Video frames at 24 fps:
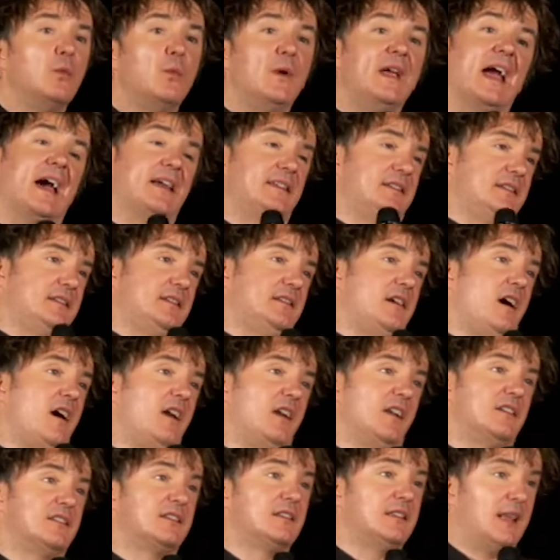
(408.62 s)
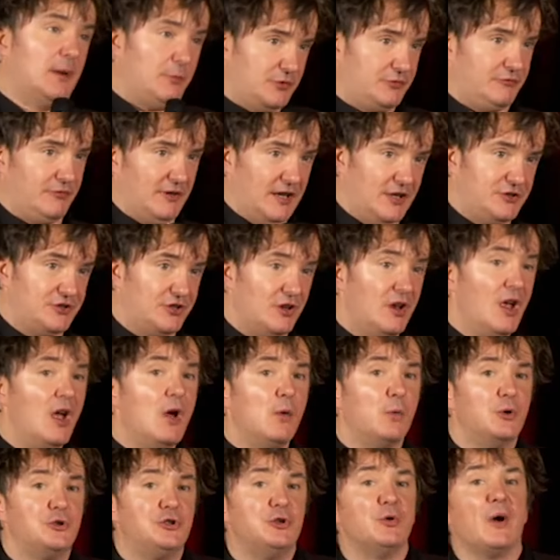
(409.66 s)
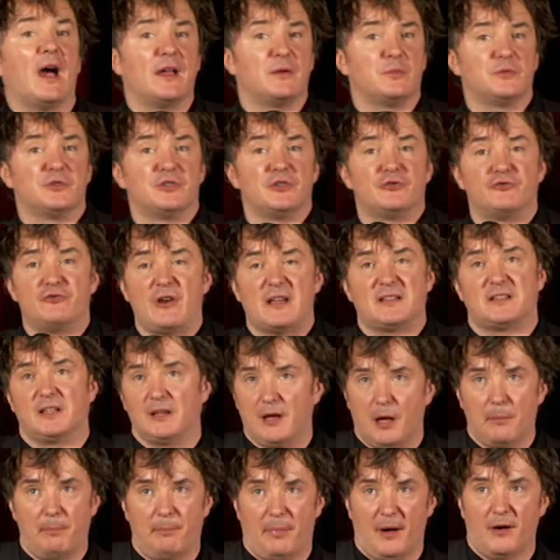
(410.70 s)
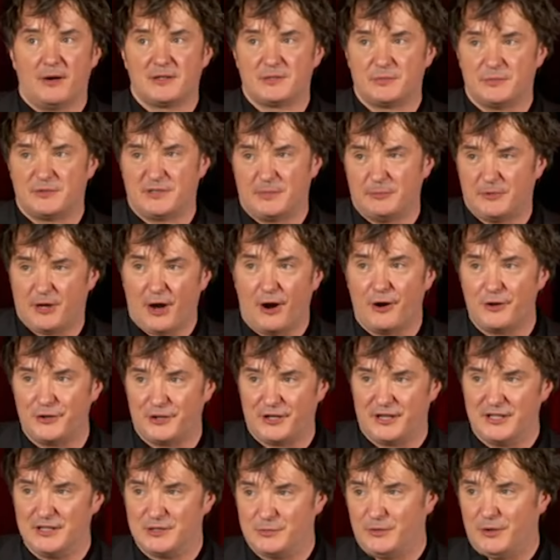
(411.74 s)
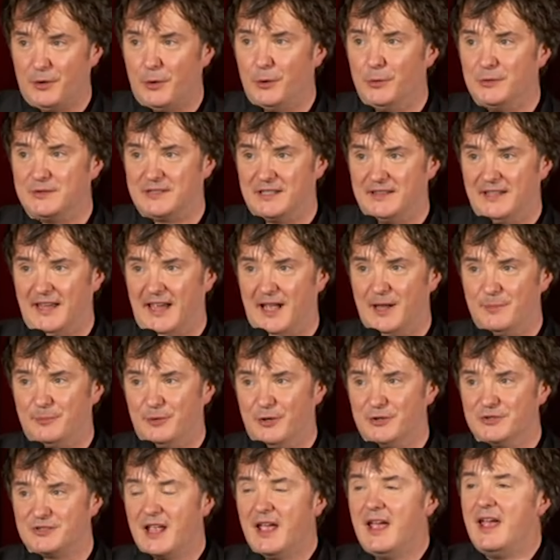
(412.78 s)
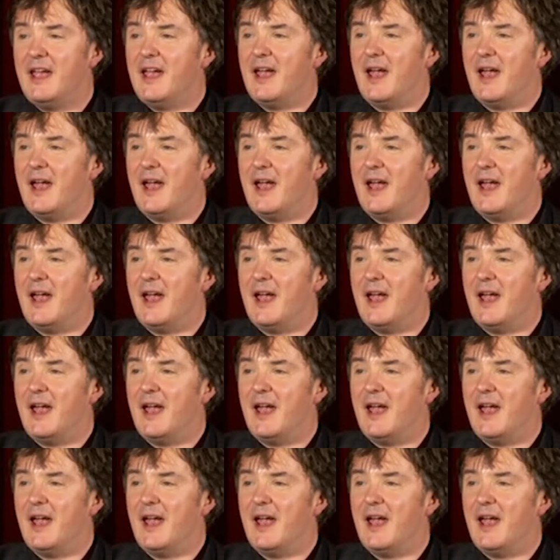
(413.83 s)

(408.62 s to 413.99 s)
We had it in Ireland, that was religion. What you had was a dressing up box with some cardigans with holes in the elbows.